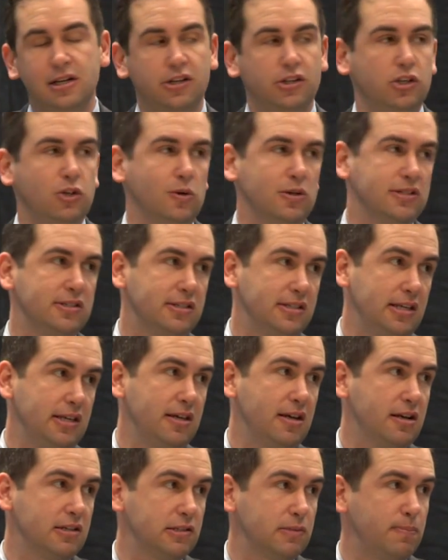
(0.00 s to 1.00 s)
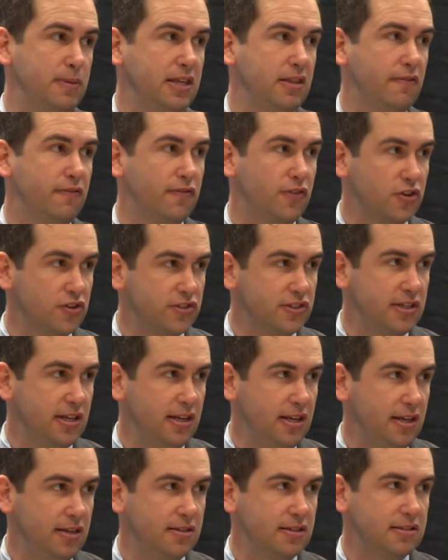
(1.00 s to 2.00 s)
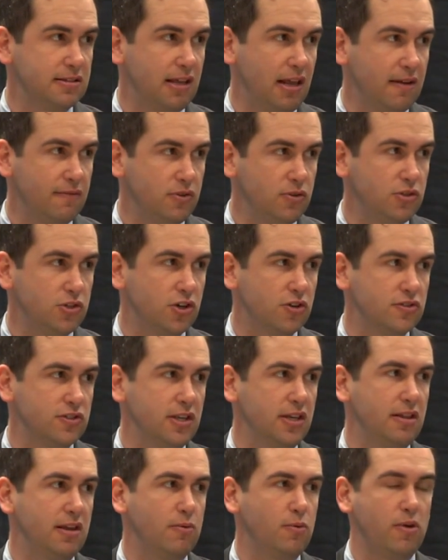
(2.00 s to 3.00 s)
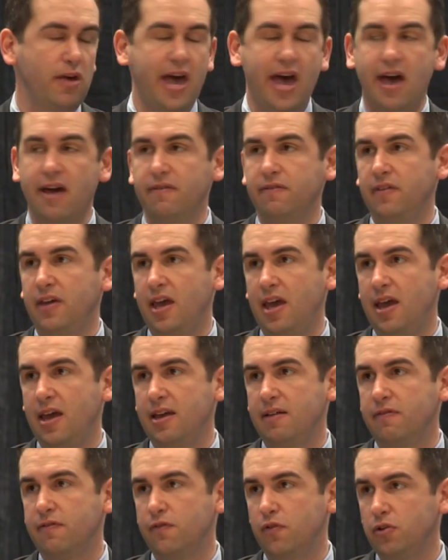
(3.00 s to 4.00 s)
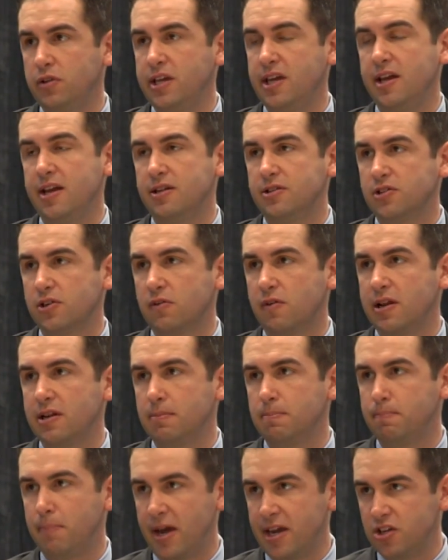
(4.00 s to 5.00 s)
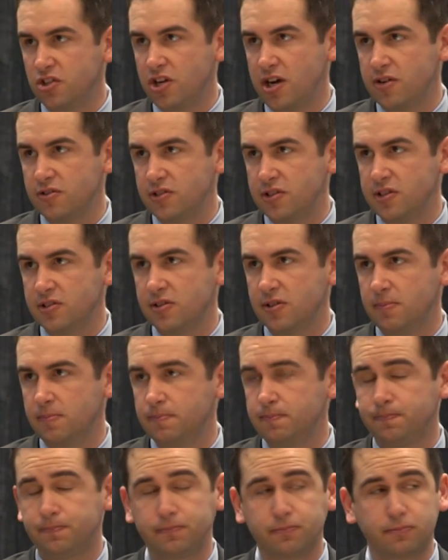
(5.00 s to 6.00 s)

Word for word: You are seeing us be the first city in the state of New Jersey that will have a fully integrated bike share system